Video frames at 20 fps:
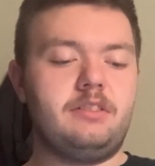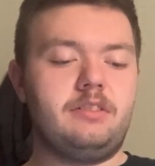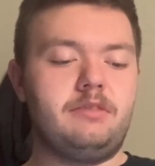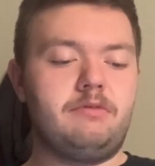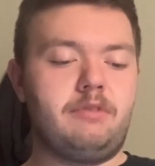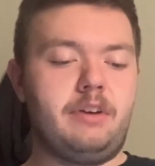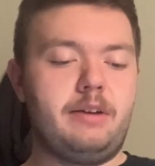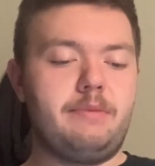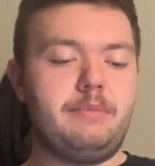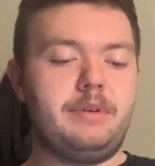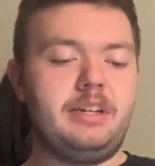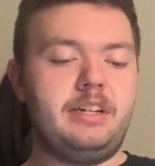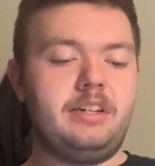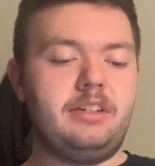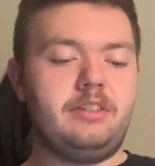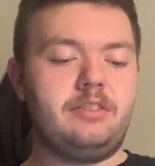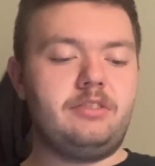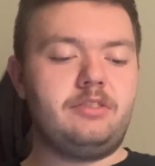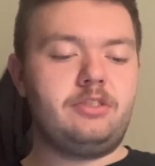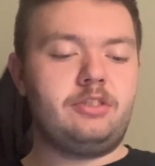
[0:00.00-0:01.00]
red
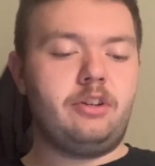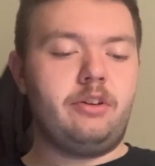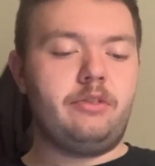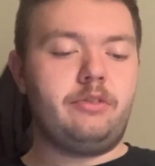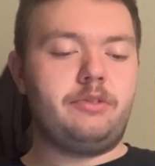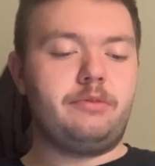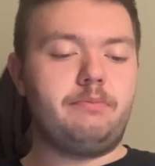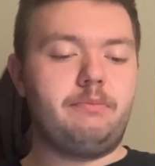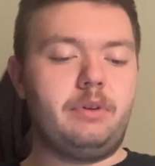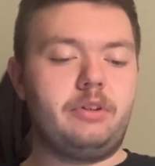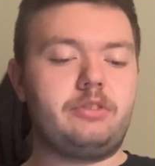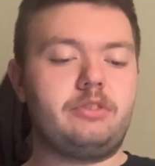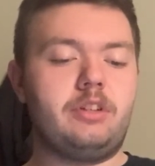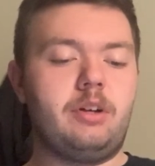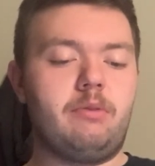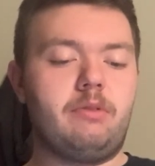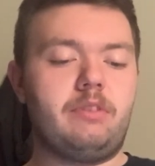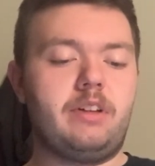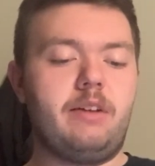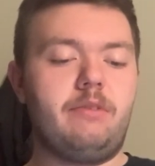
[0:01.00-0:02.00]
meat shows much
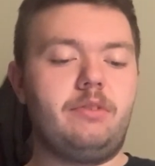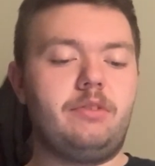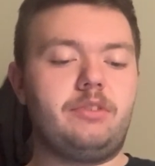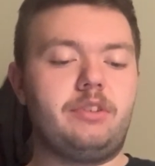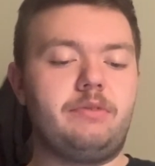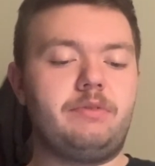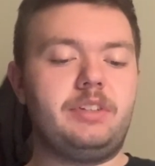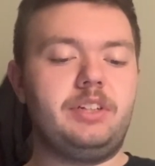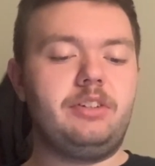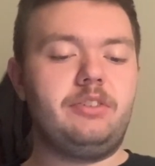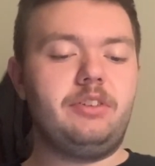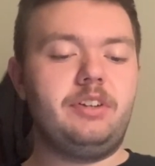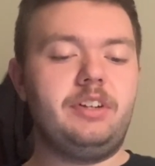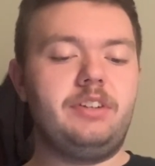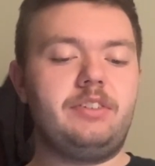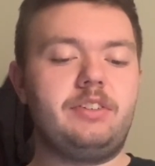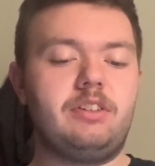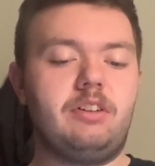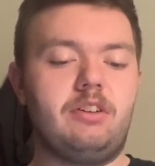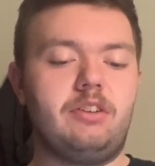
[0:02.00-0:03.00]
lower levels of decrease.
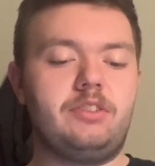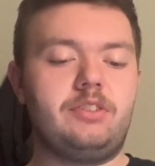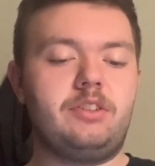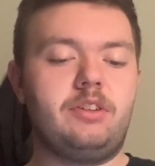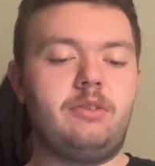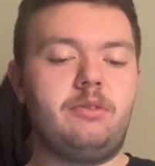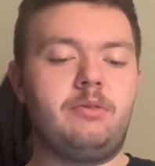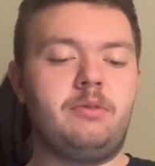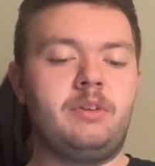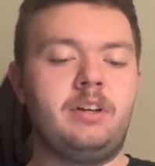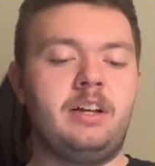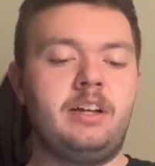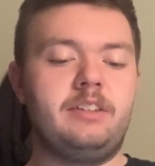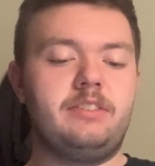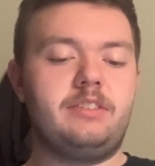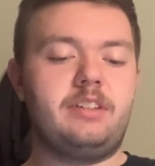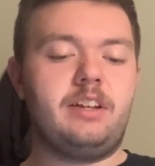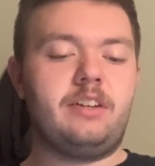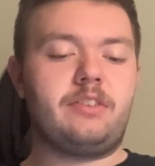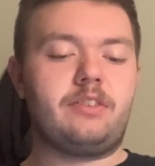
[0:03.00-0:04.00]
It also
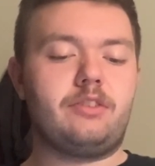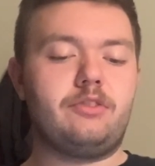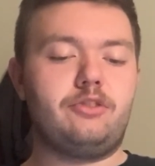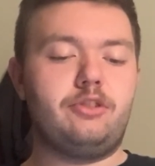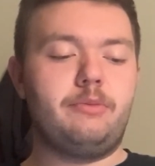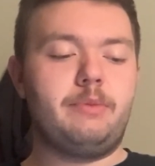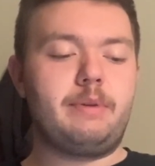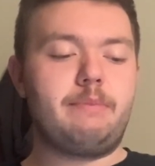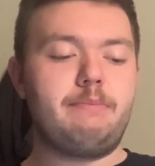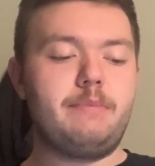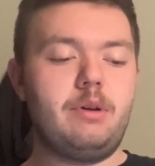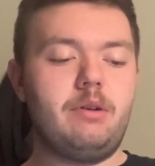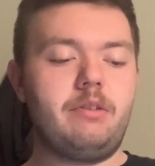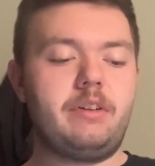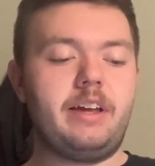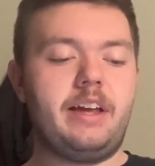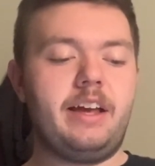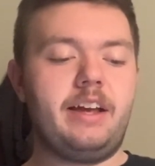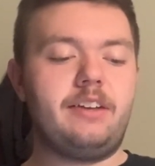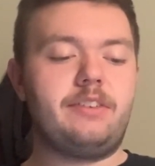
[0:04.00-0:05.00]
says consuming milk,
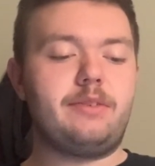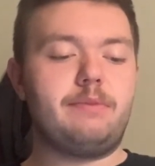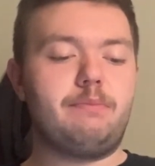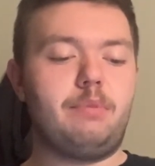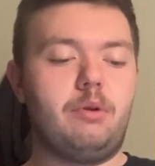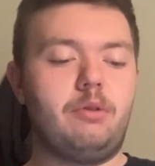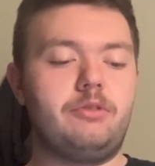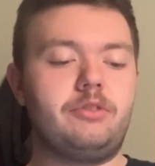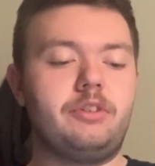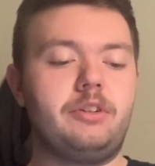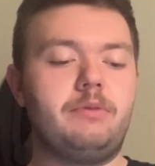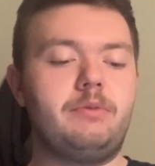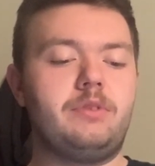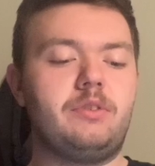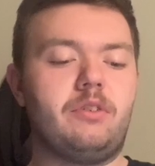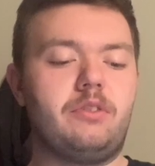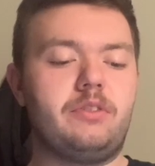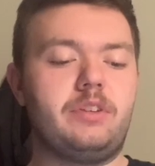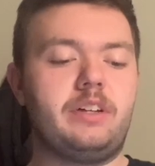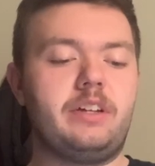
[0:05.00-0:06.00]
eggs, and poultry
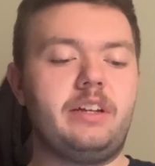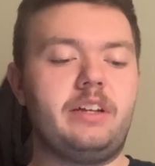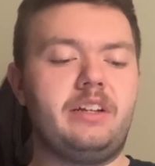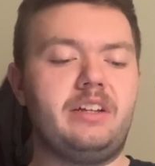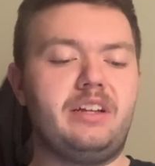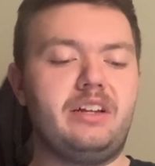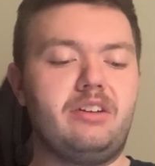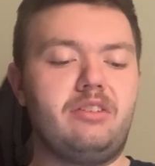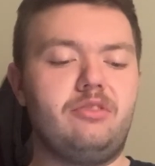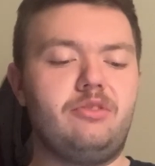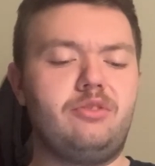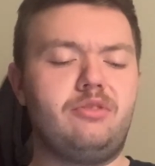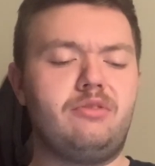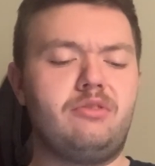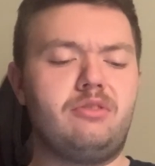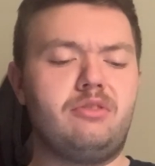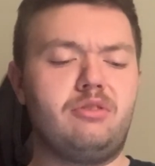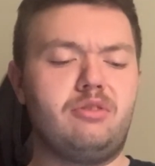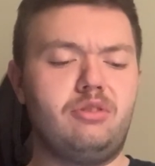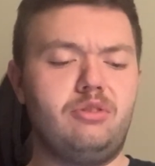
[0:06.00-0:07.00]
resulting in
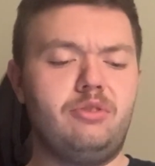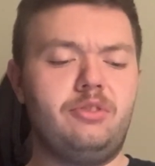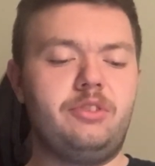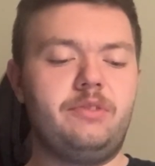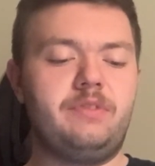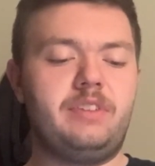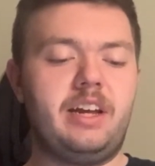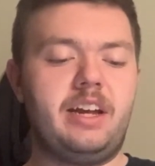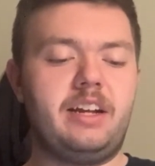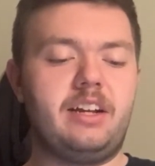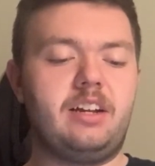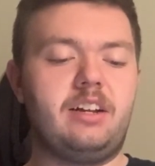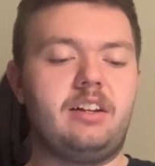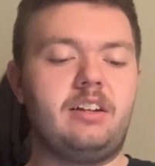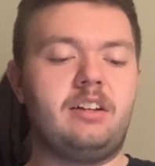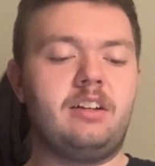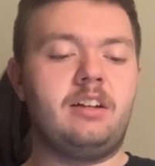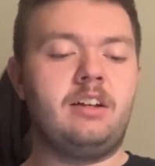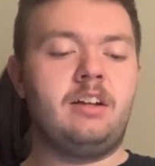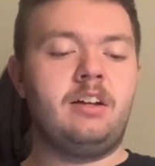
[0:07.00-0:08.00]
inconclusive data
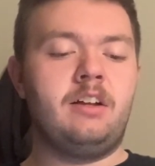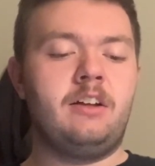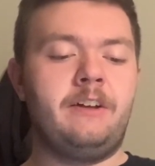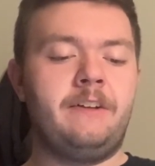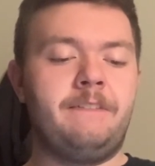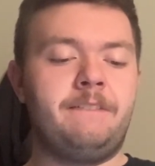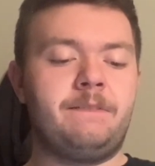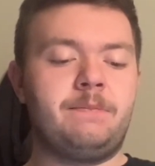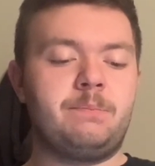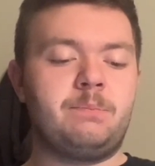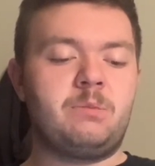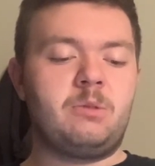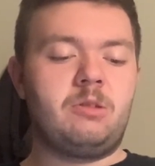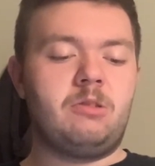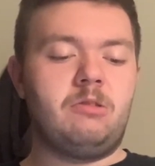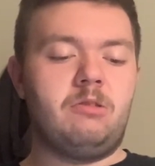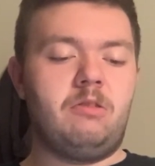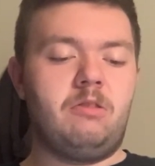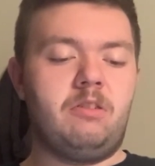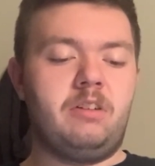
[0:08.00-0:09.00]

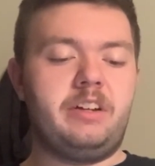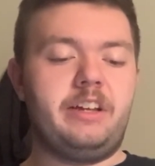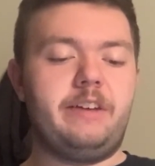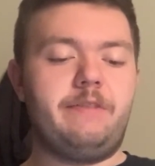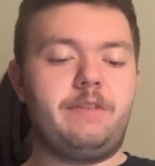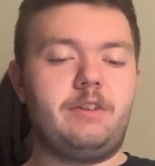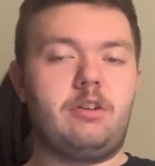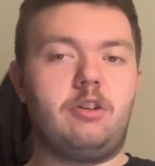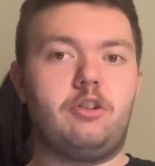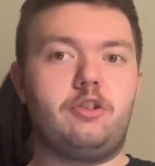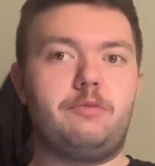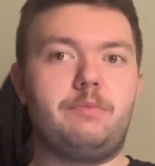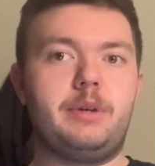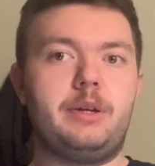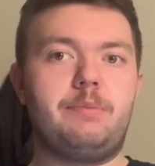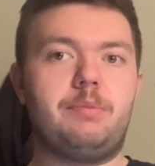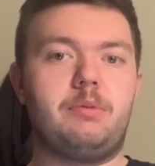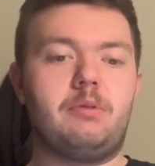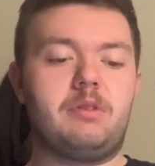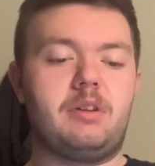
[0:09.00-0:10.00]
on if it hurts
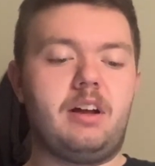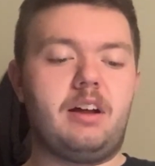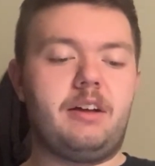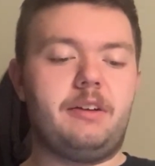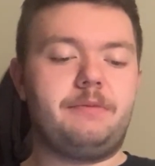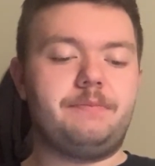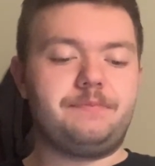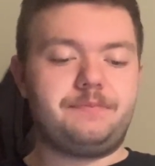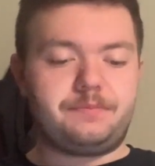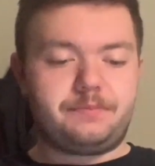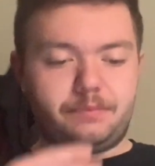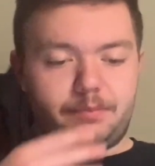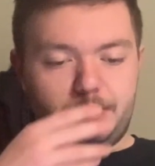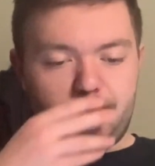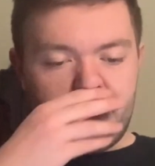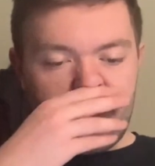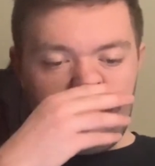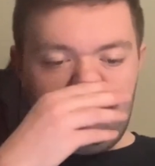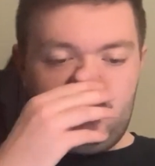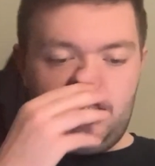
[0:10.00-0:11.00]
people or not.
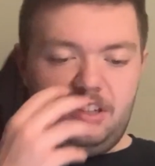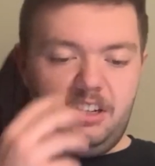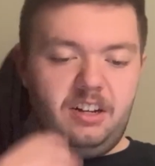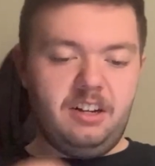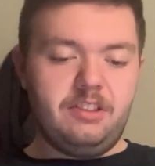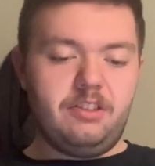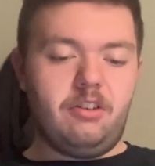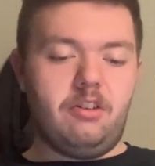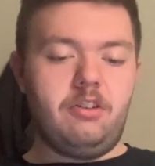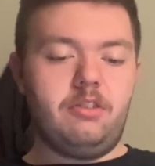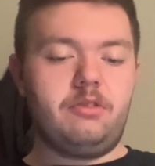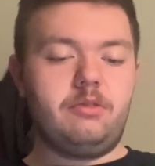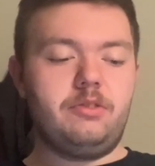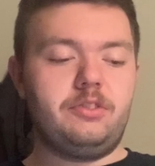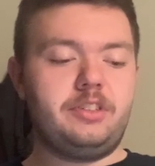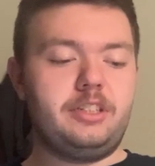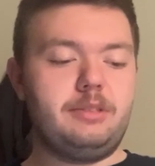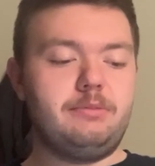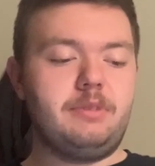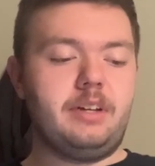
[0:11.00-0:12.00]
The article
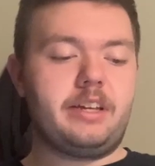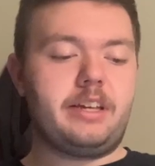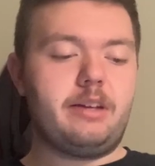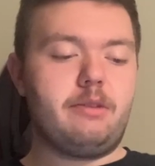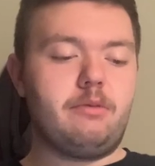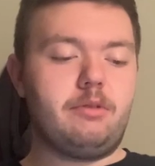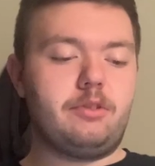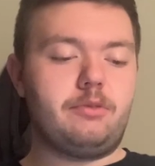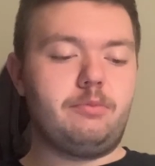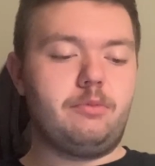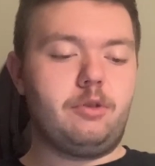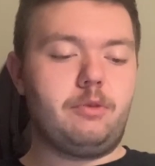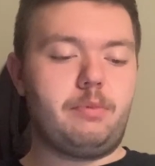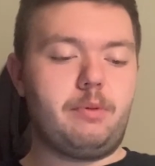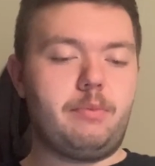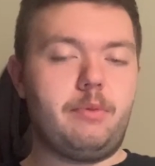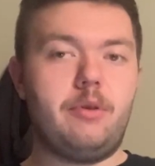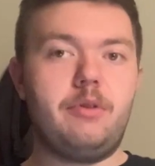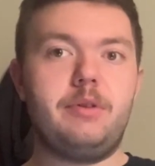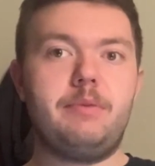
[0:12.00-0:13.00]
seemed like it was more
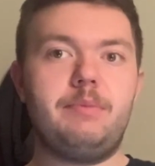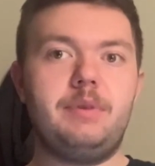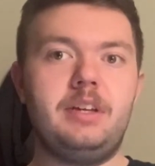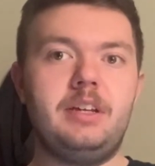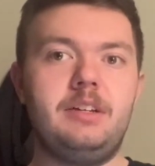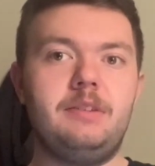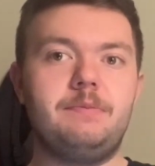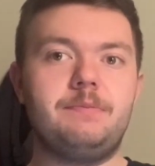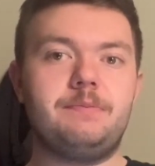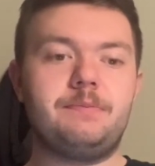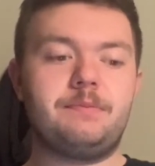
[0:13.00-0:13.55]
promoting meat,